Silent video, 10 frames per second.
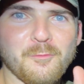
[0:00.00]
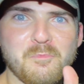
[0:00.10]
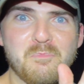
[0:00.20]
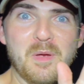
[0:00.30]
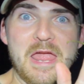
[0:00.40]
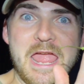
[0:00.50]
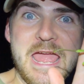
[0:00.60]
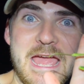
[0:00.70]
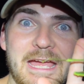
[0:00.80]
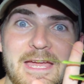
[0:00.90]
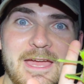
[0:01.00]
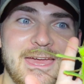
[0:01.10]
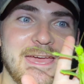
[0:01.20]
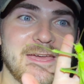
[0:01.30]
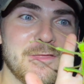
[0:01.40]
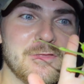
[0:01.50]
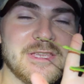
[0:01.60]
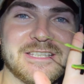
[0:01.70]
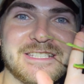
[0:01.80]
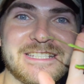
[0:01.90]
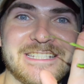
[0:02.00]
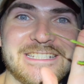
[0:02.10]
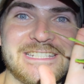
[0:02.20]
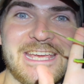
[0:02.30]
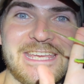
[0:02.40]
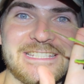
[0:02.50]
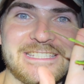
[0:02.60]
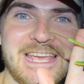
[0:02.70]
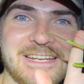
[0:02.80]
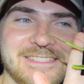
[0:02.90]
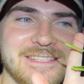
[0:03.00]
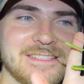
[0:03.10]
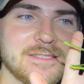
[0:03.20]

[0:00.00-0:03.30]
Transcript: My goal? To show the world that even the most